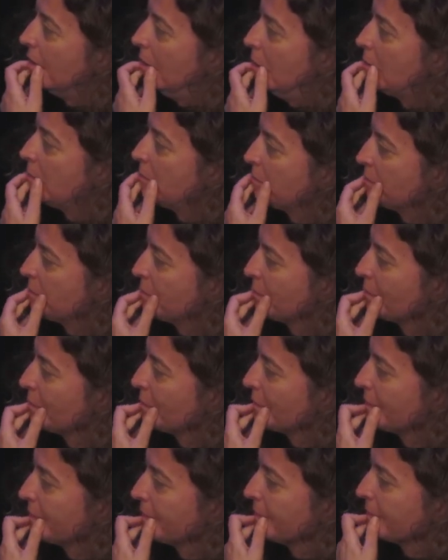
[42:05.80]
One
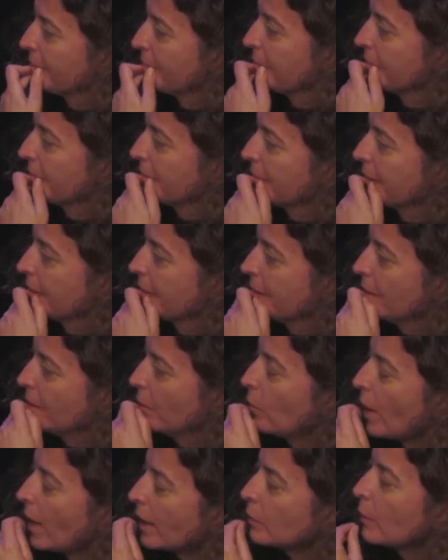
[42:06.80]

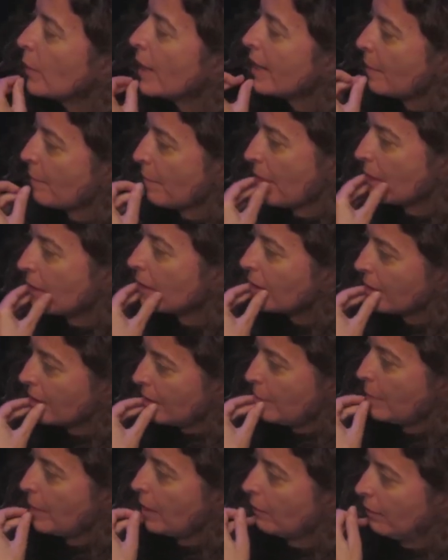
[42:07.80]
way I'm
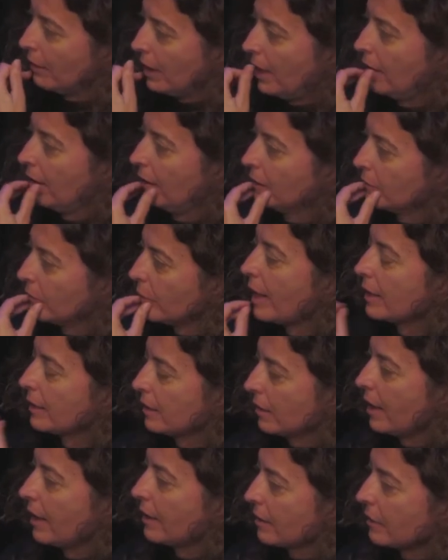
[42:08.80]
thinking about that, right,
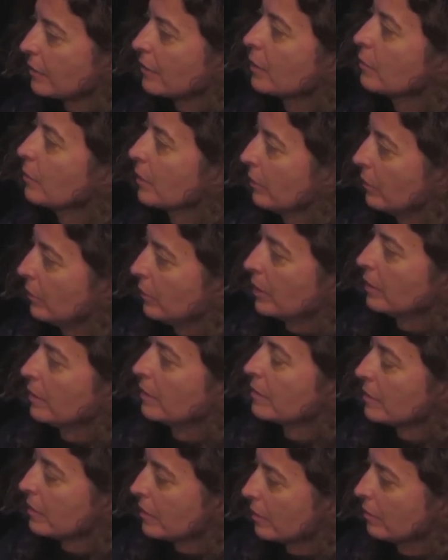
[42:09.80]
and I agree with you that
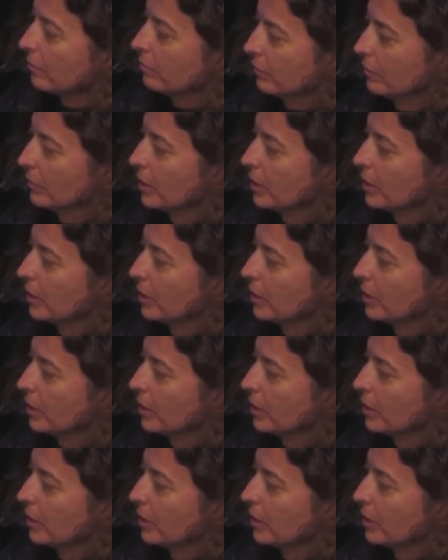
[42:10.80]
there is a